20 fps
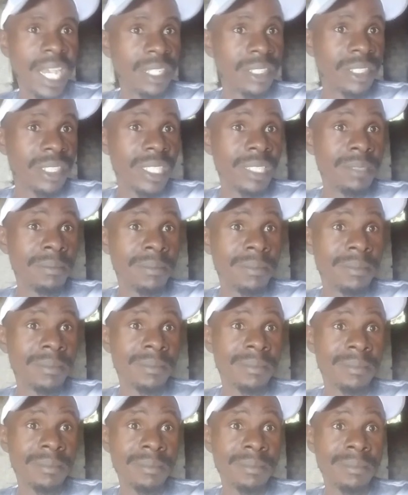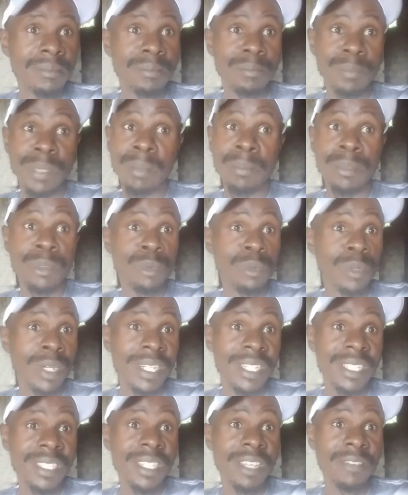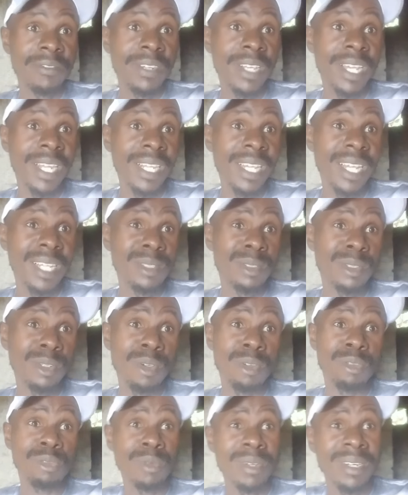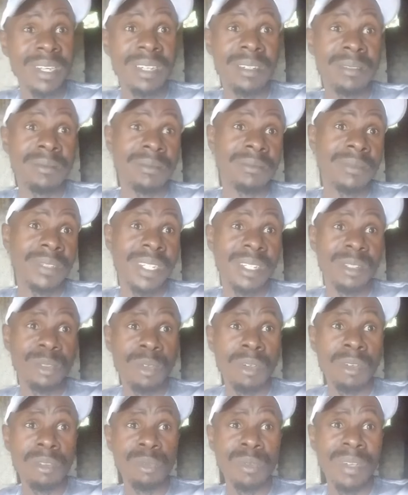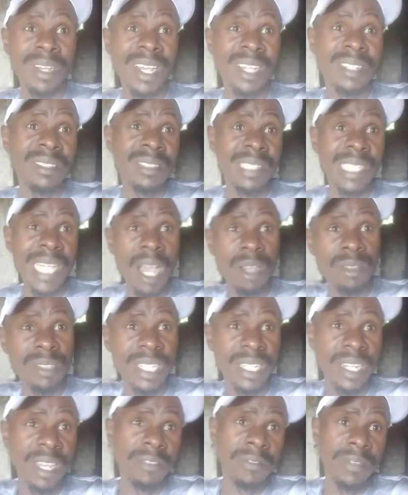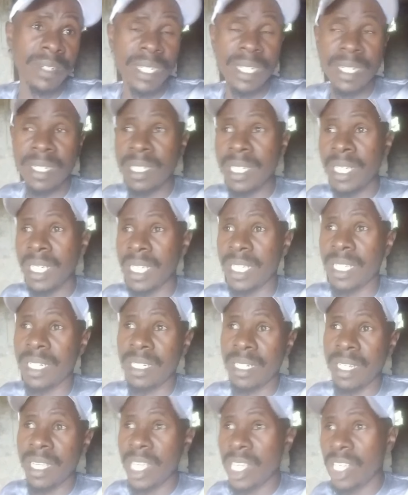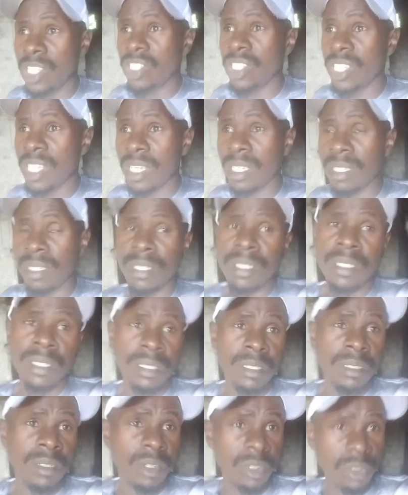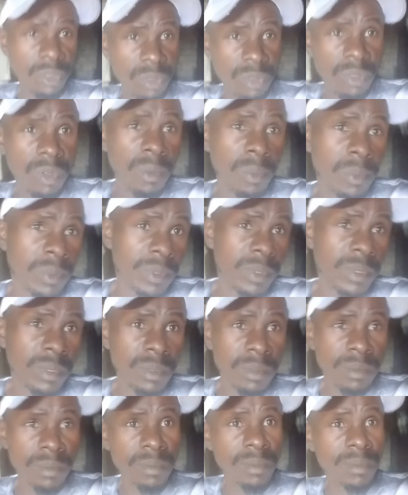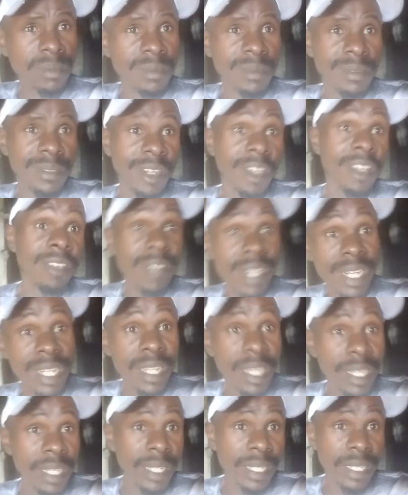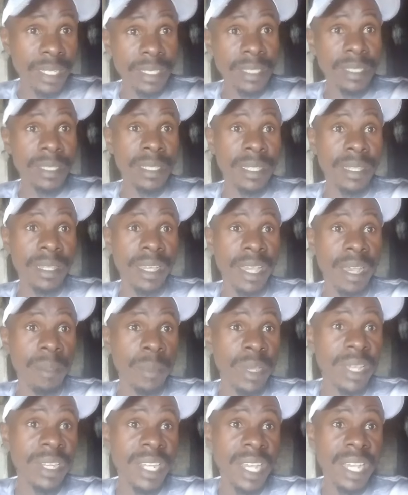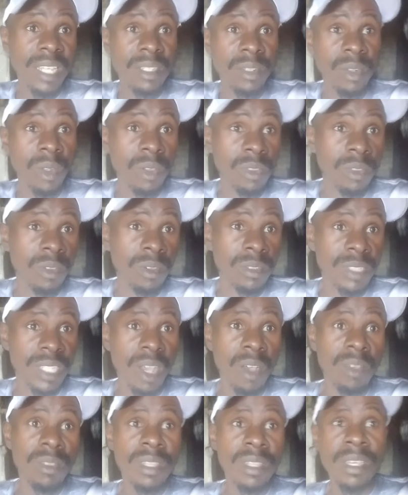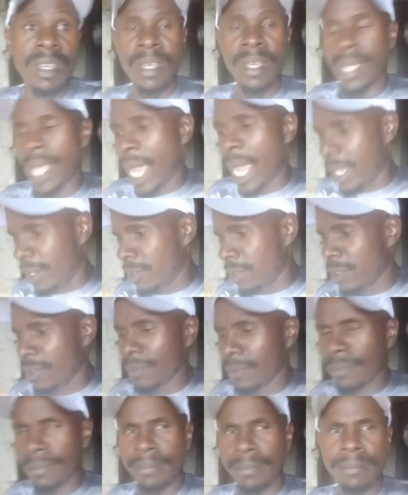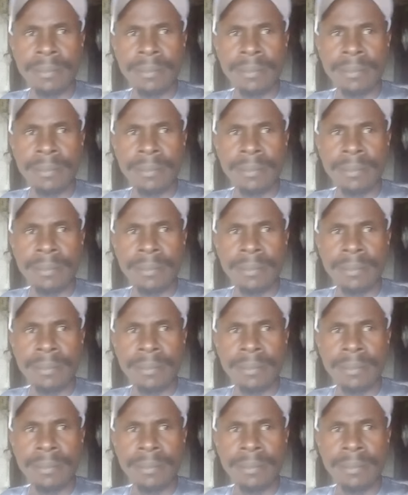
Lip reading: country, maybe to an East African country, or to a country outside Africa, in Asia or Europe, or even the Americas, North or South, I don't know.